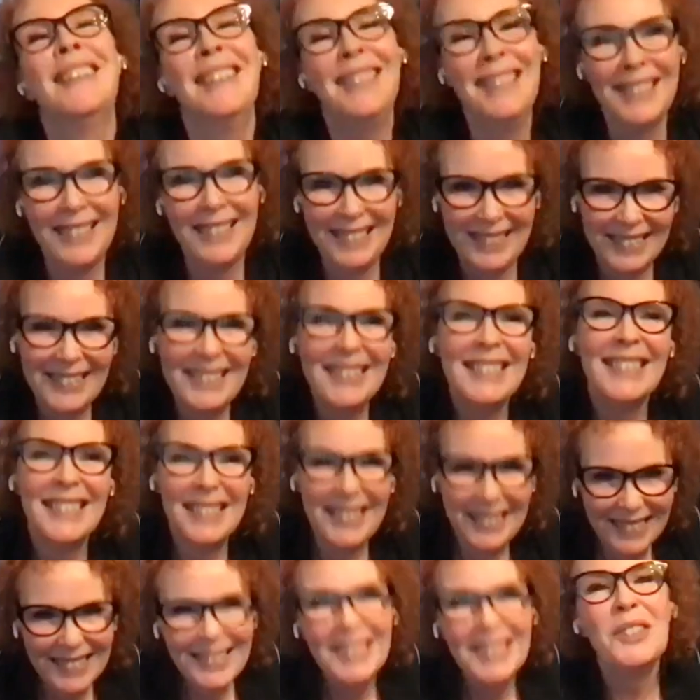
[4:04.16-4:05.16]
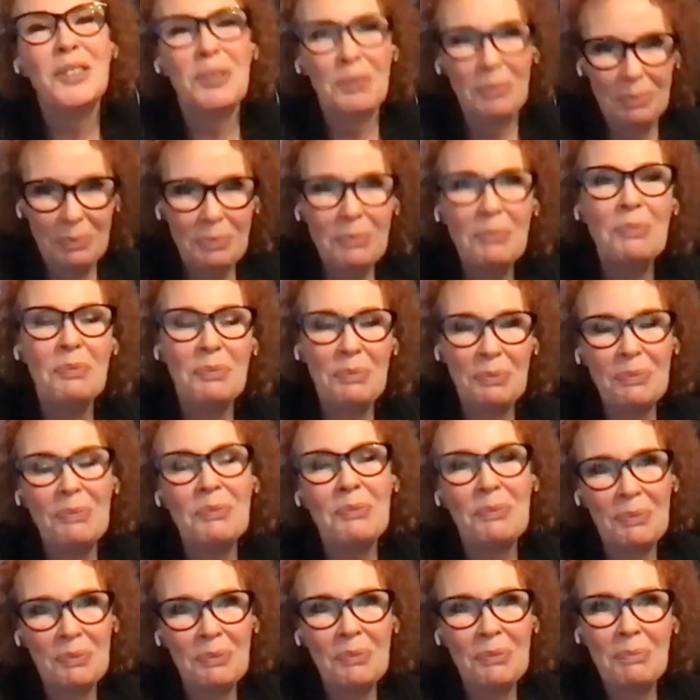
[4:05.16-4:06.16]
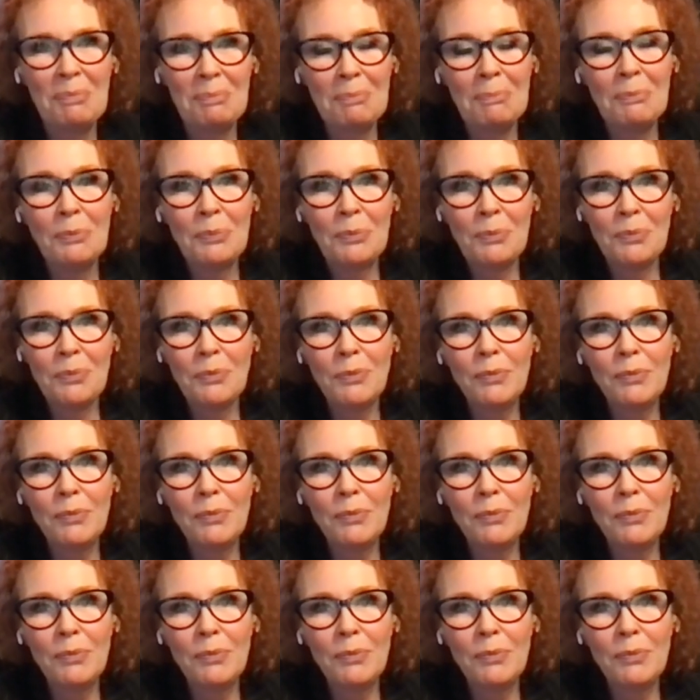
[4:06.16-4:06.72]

and it was a long time ago, but it was